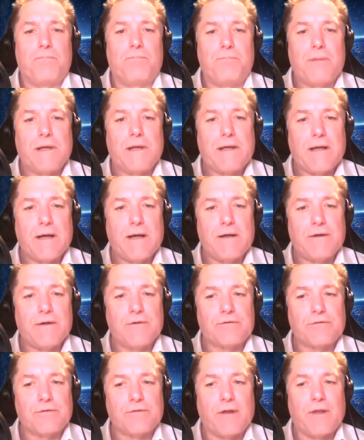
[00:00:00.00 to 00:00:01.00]

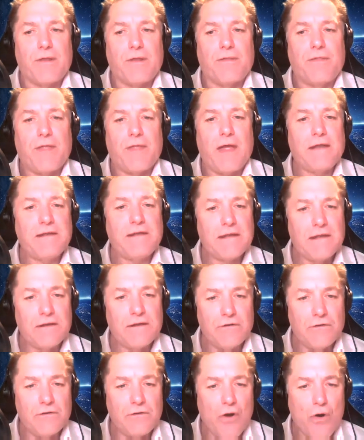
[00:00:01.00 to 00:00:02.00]
Because they
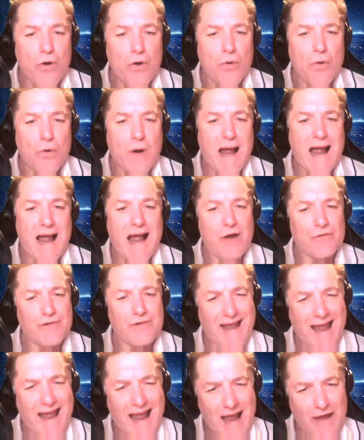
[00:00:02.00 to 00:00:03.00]
didn't know how
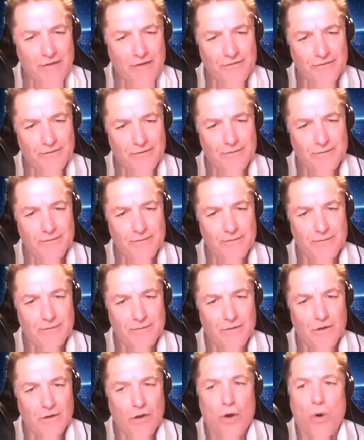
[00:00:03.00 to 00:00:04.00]
to ask,
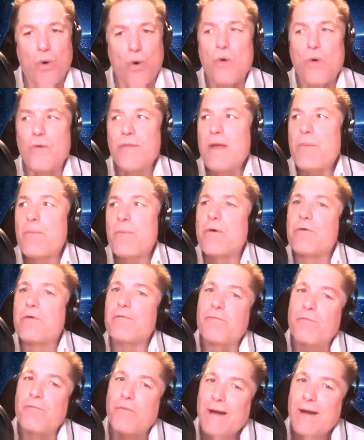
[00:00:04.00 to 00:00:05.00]
or they were
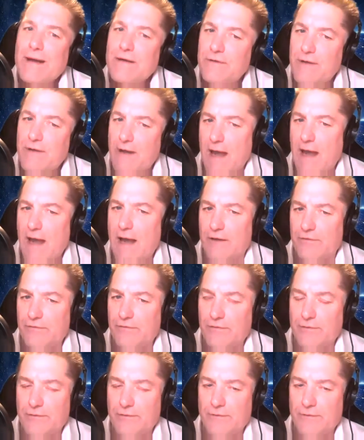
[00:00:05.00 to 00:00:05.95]
afraid to ask.